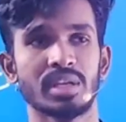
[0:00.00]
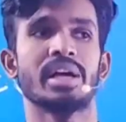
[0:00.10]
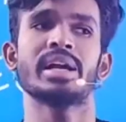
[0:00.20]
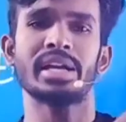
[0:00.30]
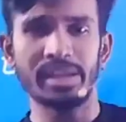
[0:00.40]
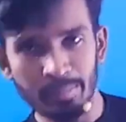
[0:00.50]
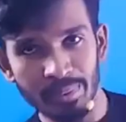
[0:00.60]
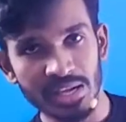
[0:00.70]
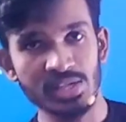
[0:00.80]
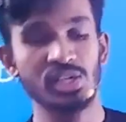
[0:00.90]

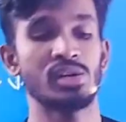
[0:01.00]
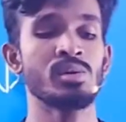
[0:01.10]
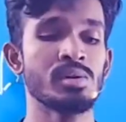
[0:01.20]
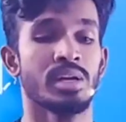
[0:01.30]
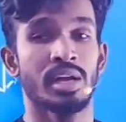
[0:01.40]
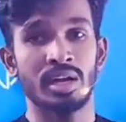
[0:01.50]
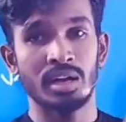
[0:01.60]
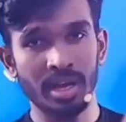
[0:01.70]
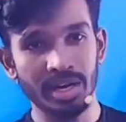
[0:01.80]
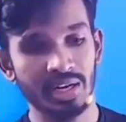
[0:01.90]
temperature low, kinetic